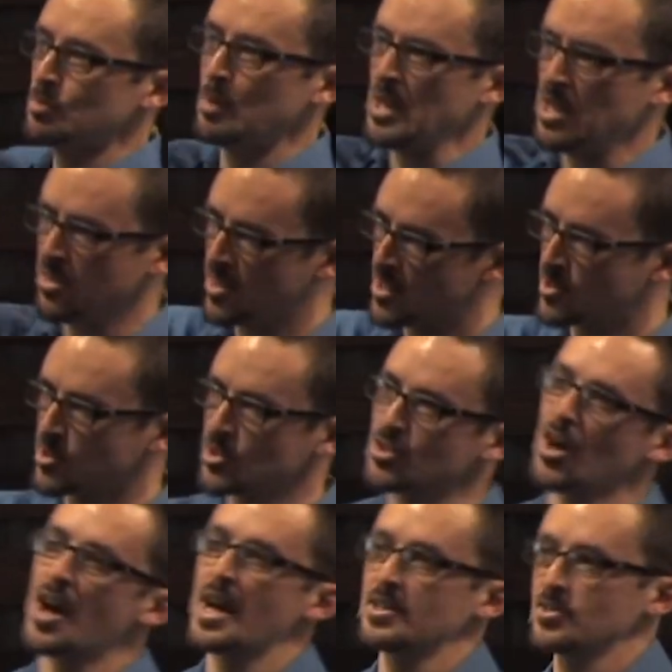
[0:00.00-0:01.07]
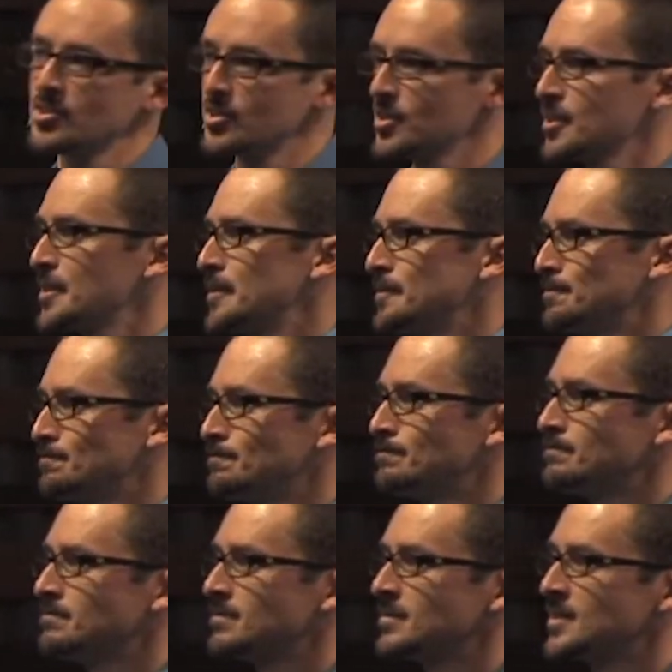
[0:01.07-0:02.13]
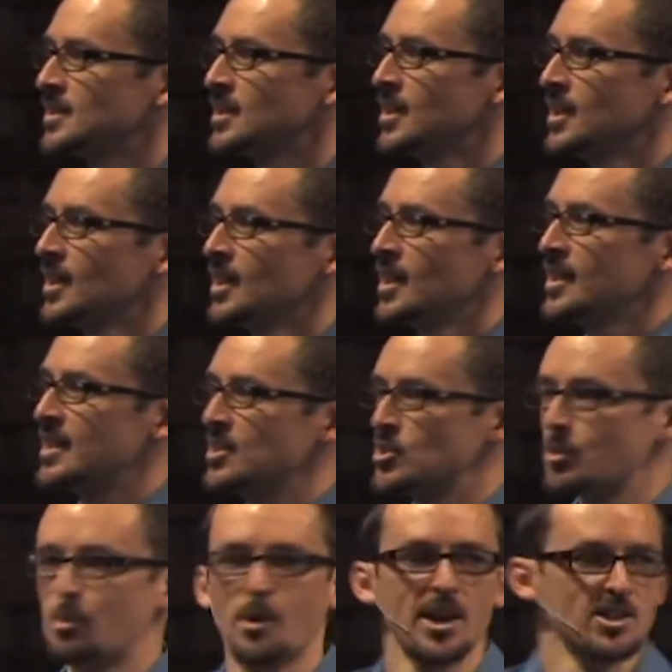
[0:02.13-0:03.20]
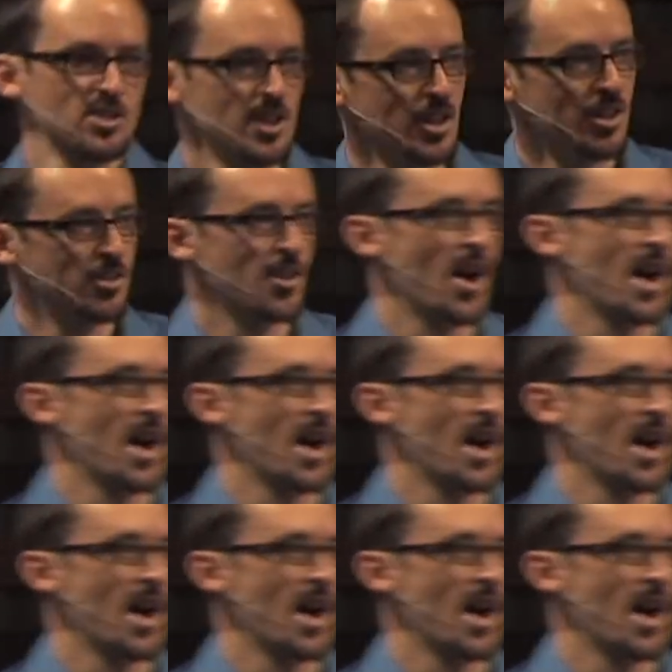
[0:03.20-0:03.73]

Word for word: speak these thoughts these depressing